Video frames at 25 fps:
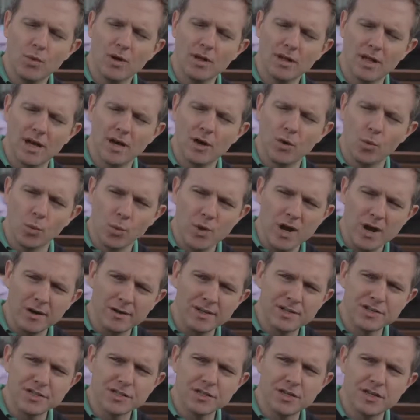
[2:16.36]
Well, uh, we
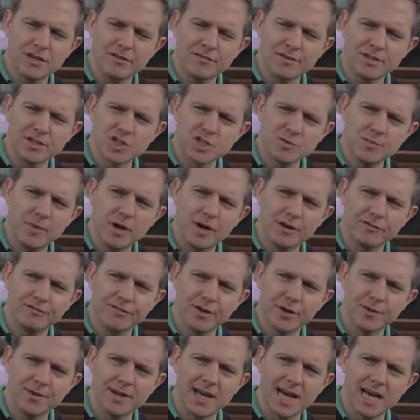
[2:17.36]
only serve in
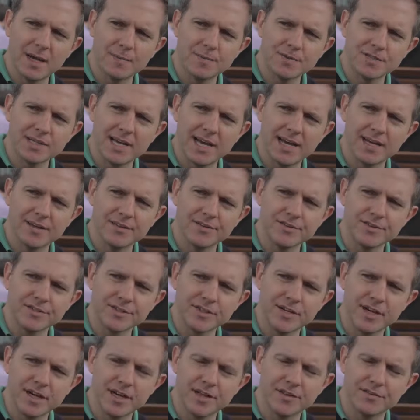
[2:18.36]
smartphone apps, and
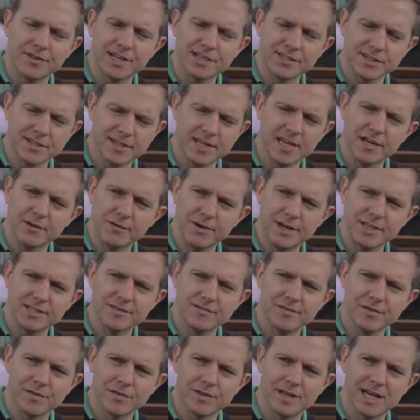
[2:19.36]
uh, there's a key
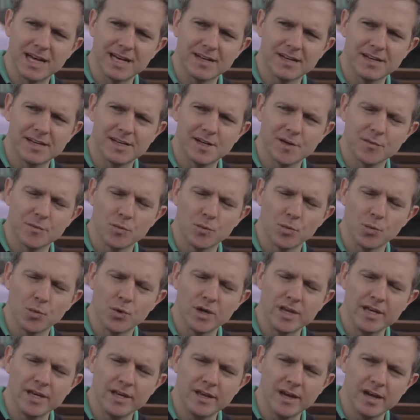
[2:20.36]
reason for that. Um,
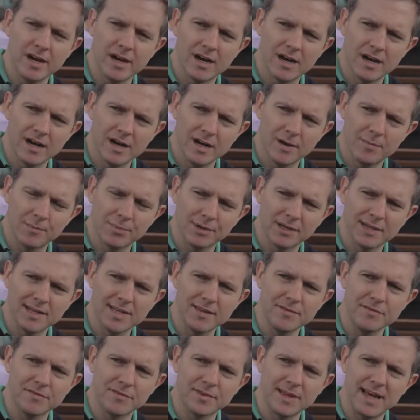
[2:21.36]
we uh,
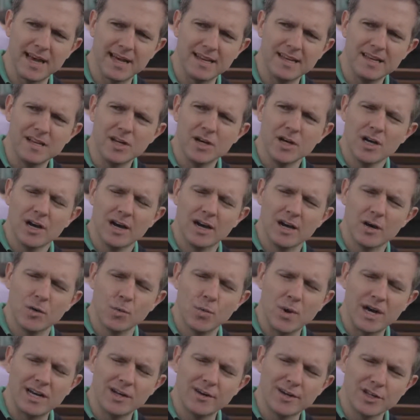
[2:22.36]
believe that uh,
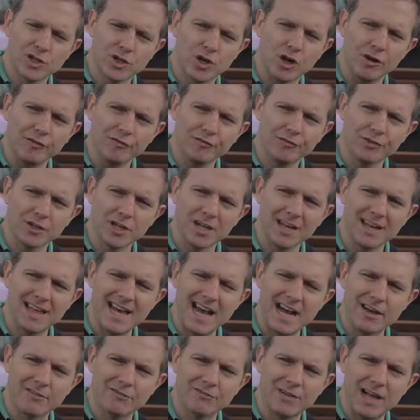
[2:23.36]
we can only confidently
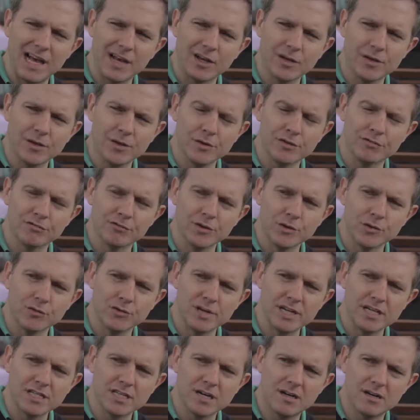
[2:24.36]
add value through
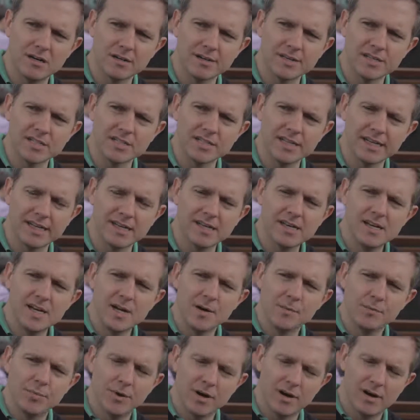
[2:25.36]
retargeting
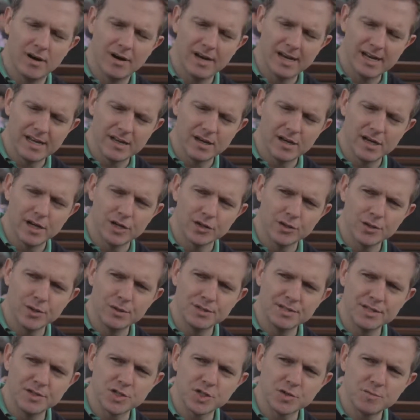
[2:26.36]
by
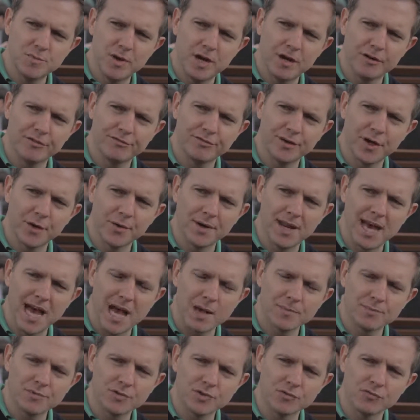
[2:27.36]
using smartphone
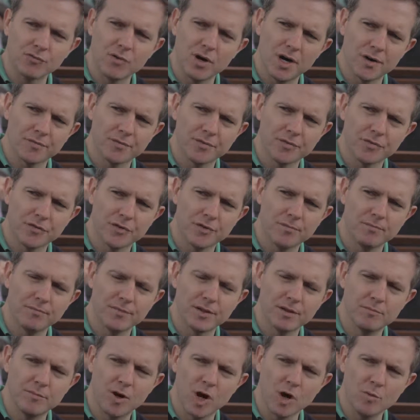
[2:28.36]
apps rather
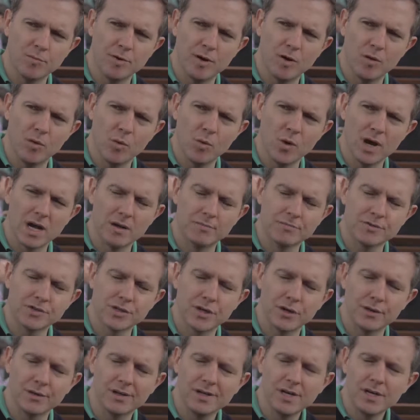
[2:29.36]
than the mobile web.
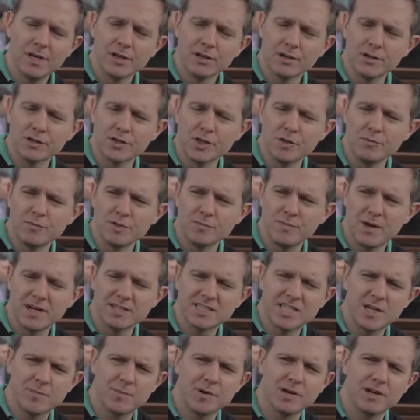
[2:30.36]
So consumers
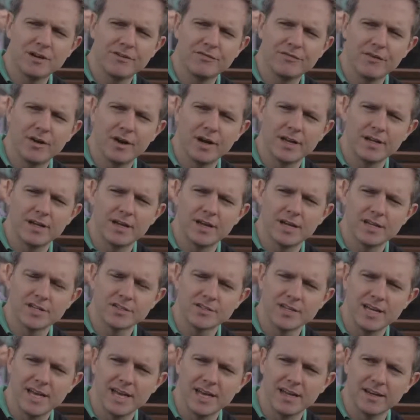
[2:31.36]
might typically find
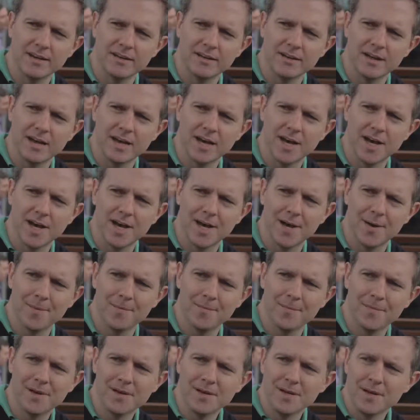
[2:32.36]
us in
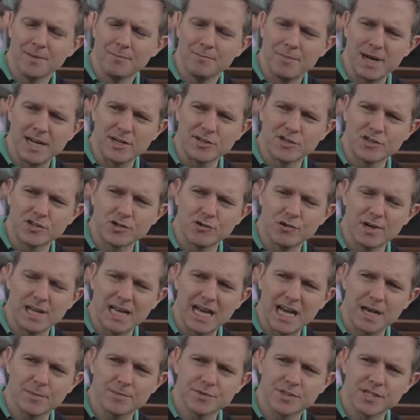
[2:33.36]
um, mainstreaming
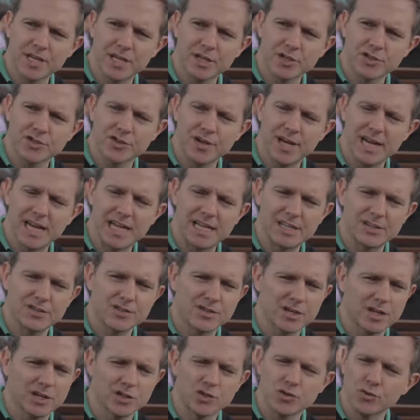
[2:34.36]
apps such
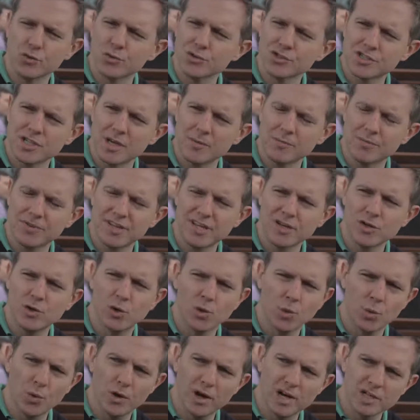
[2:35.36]
as uh, Draw Something
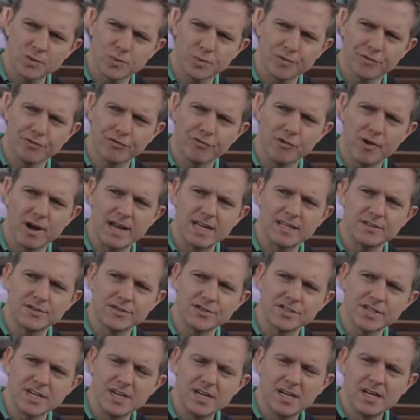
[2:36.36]
or Words with
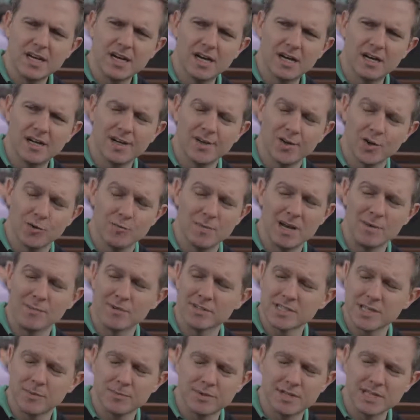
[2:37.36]
Friends, uh, or
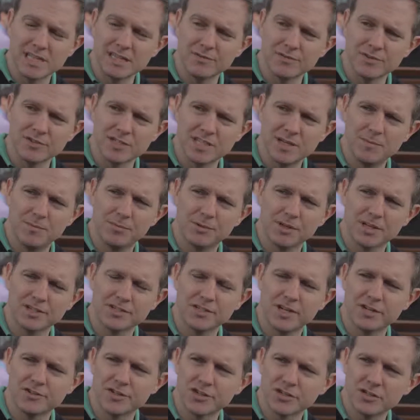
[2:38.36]
maybe something even simpler
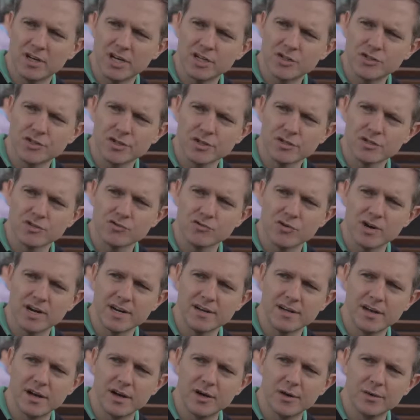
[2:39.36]
such as iTunes
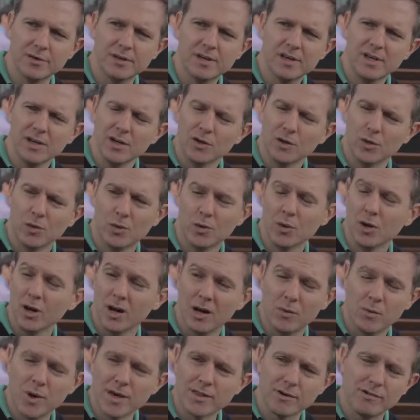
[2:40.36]
Radio or
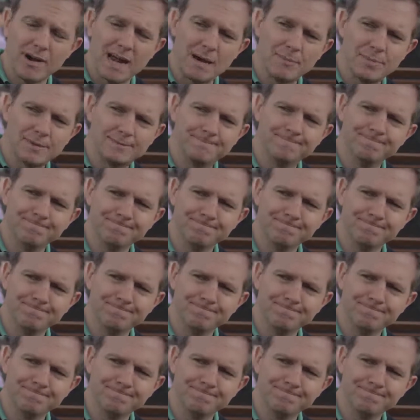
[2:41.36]
a weather app.